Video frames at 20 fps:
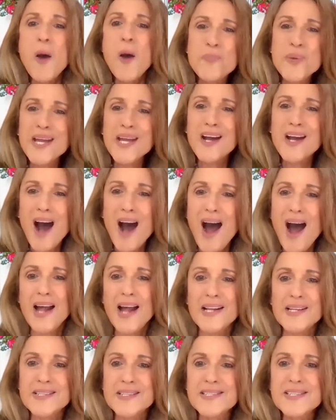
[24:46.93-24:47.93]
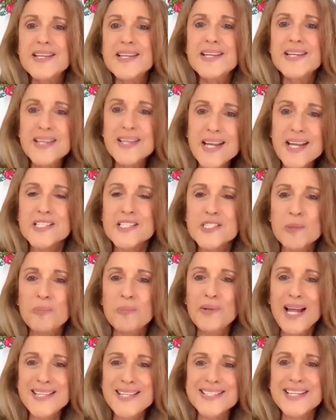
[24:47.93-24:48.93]
because it's a
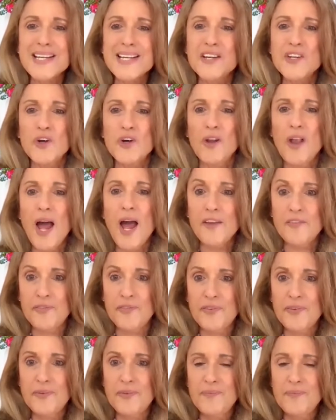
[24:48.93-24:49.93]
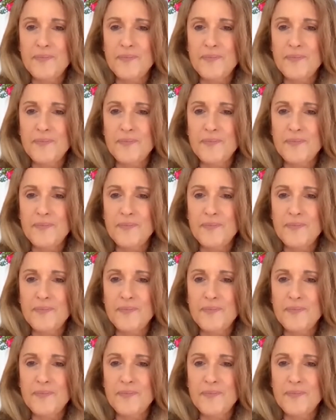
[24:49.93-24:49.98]
blessing in your life.